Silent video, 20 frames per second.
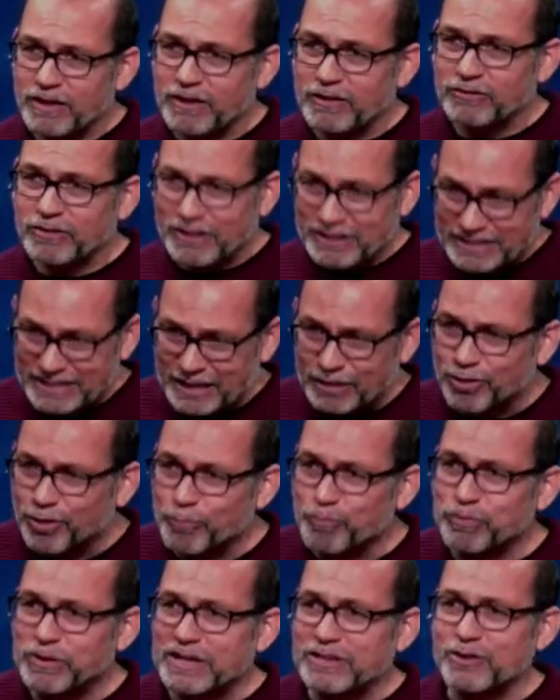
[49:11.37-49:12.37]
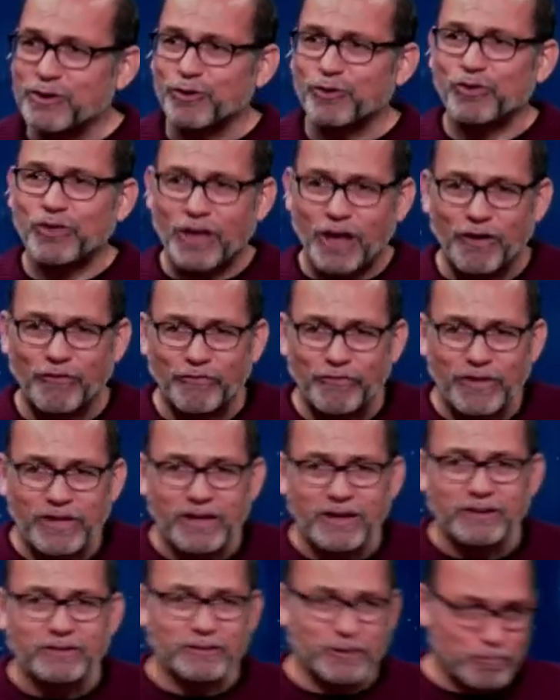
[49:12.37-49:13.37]
to discipline yourself
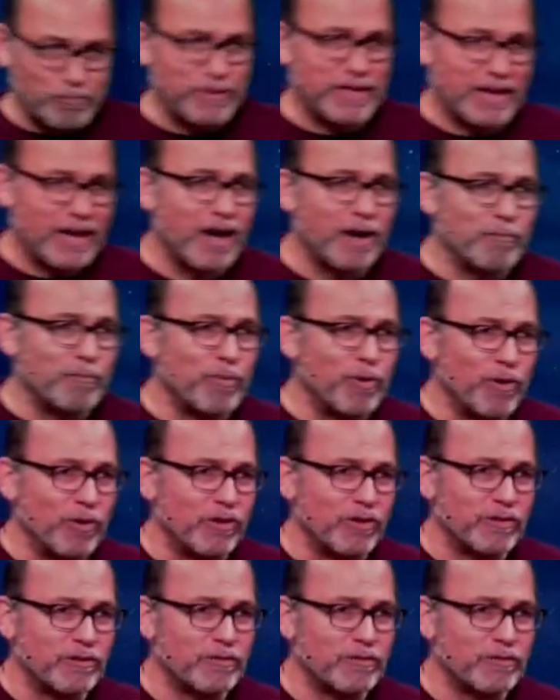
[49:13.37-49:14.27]
to be humble.